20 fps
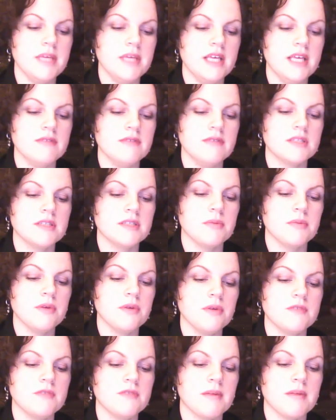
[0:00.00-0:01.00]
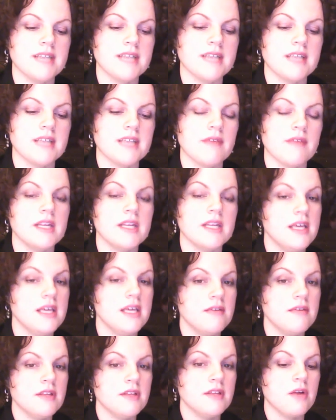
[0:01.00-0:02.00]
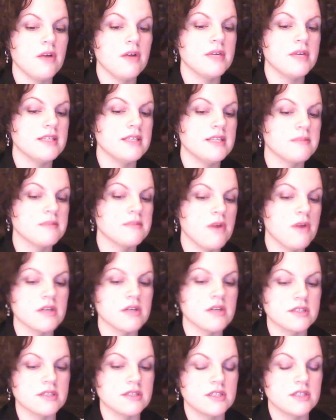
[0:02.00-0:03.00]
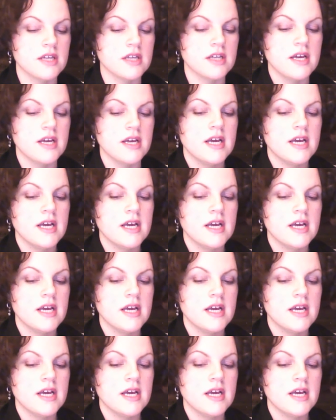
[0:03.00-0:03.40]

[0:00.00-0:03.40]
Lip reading: eaves to prove to myself that even though it is March,